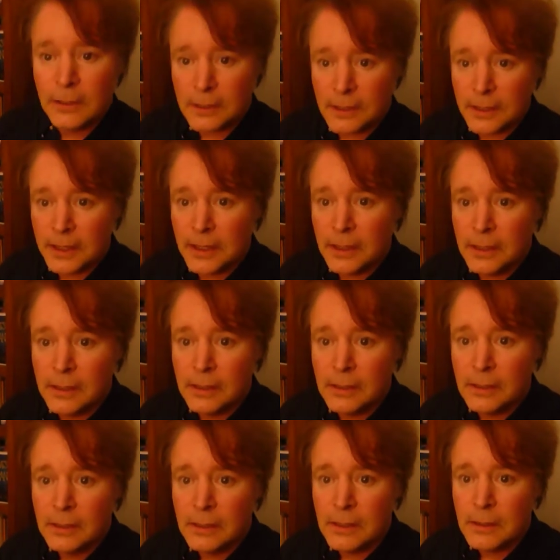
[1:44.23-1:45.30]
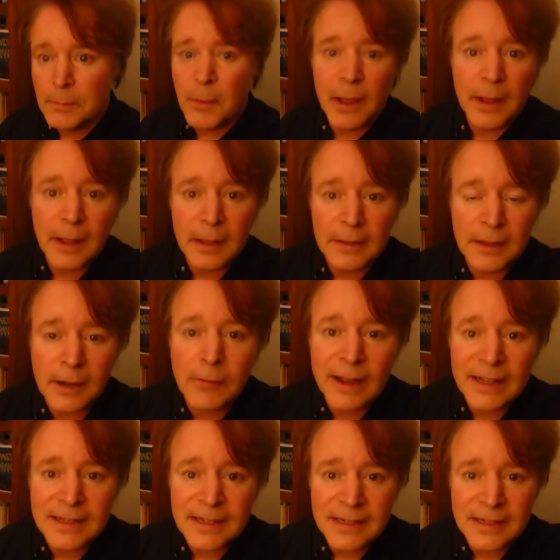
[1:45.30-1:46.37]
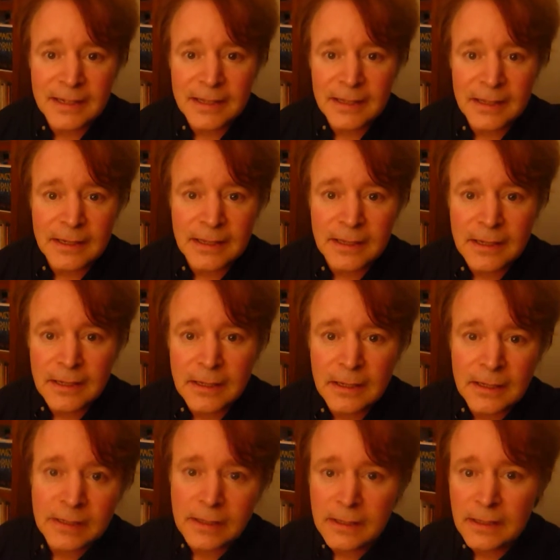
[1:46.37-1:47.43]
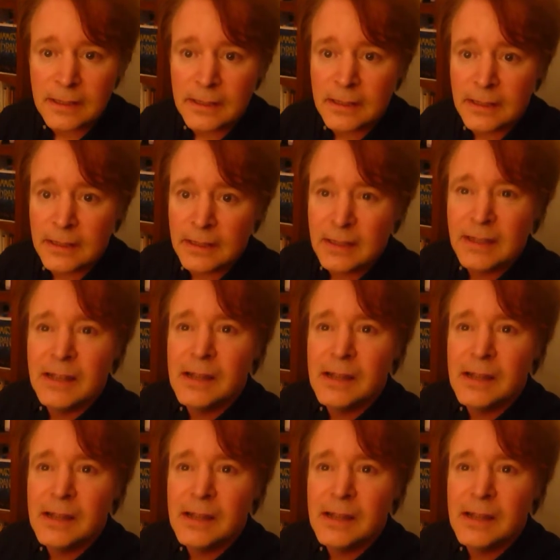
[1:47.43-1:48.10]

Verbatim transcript: Yeah, uh, the Quran says that the the